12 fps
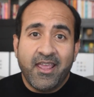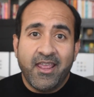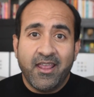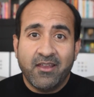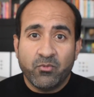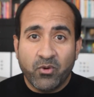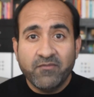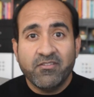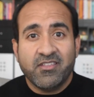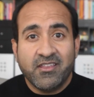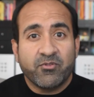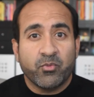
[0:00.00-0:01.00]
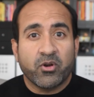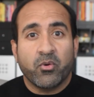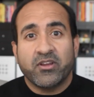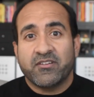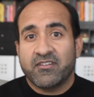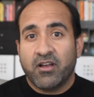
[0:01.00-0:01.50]
And one of the themes we're
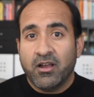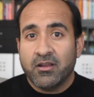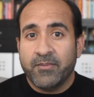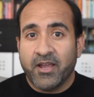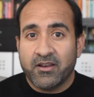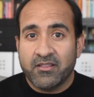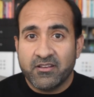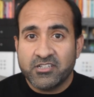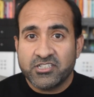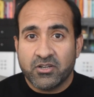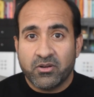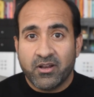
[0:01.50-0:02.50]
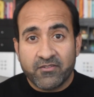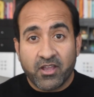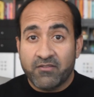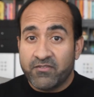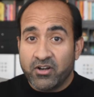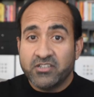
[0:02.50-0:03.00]
going to talk about in this show, and
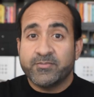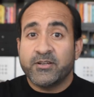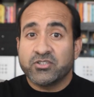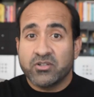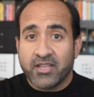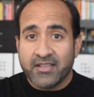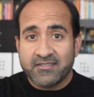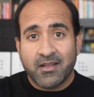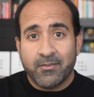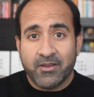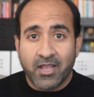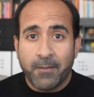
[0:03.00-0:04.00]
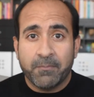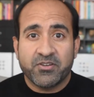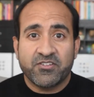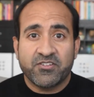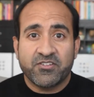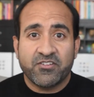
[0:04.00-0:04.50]
I've got a very special guest coming
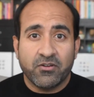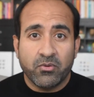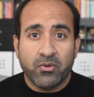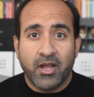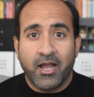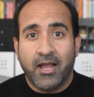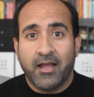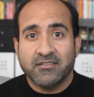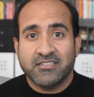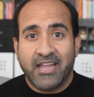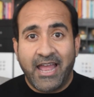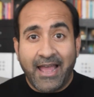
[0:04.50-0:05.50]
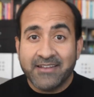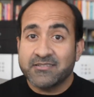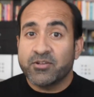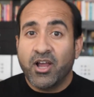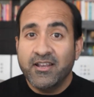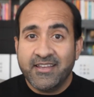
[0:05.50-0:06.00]
up to add
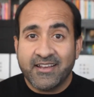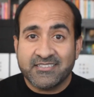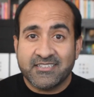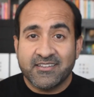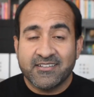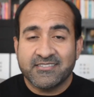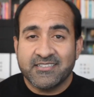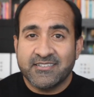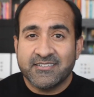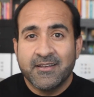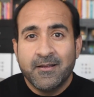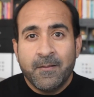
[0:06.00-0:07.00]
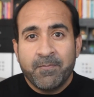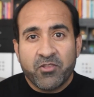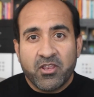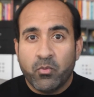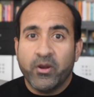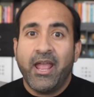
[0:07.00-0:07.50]
some context to this, is
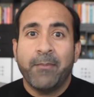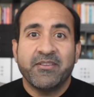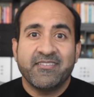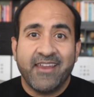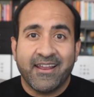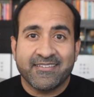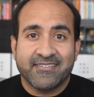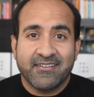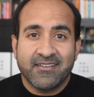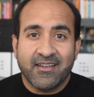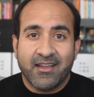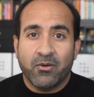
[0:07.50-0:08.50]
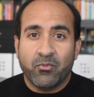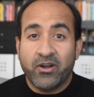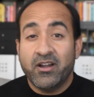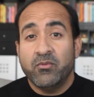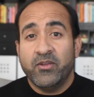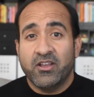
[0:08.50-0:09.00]
what happens next?
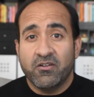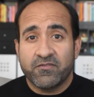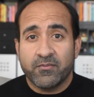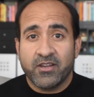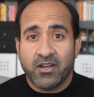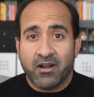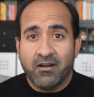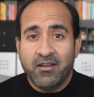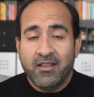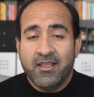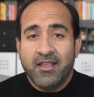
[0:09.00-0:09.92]
Where do we go from here?